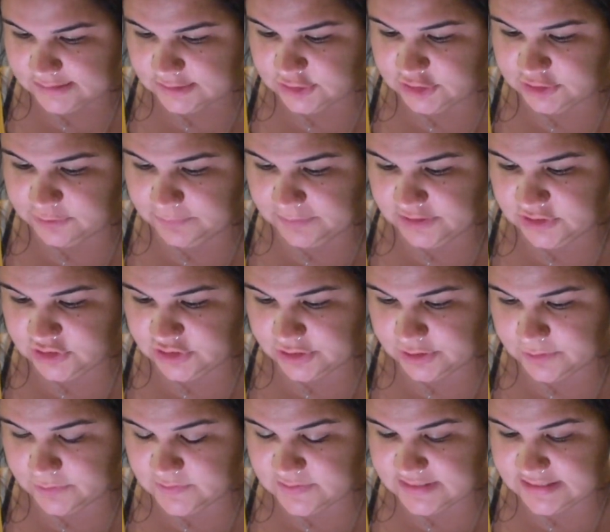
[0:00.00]
GP
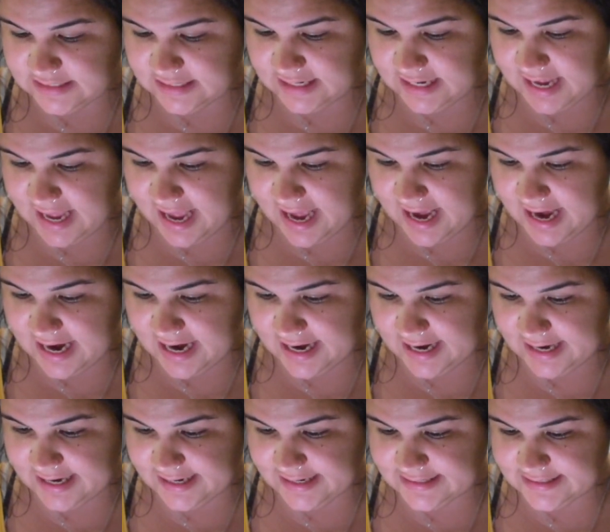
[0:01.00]
Josie
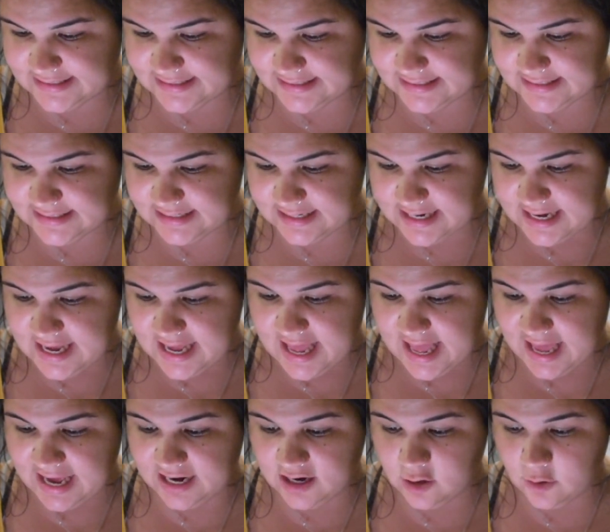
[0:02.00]
asked,
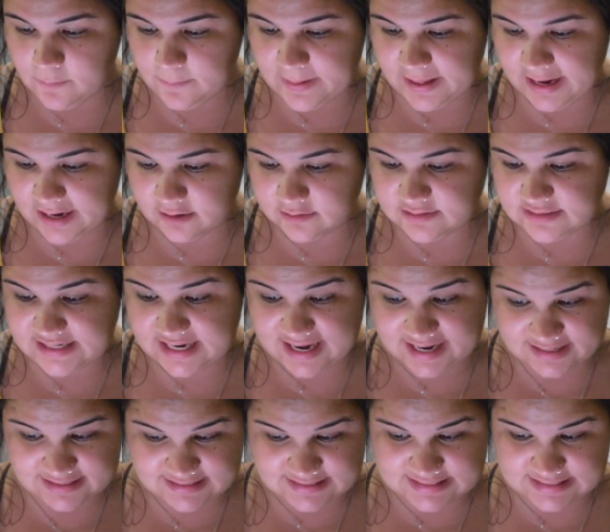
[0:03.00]
how about
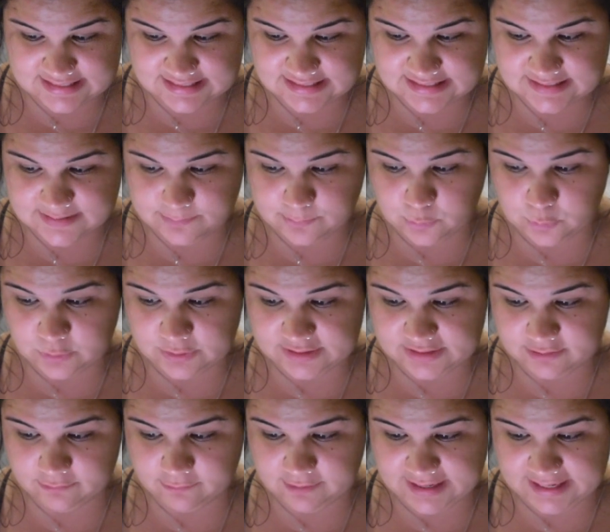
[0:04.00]
Texas? Born
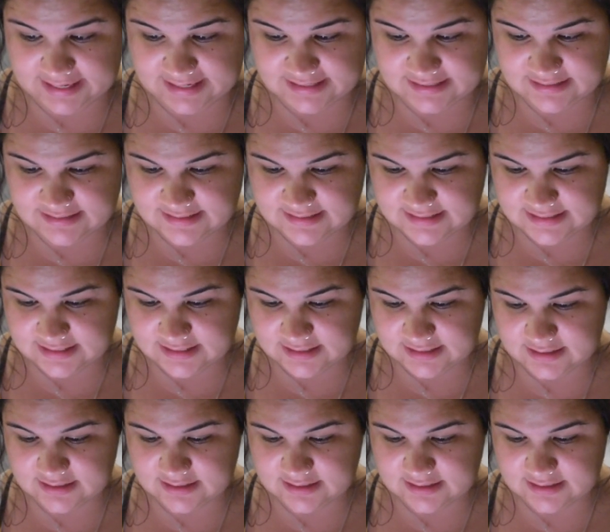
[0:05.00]
and raised?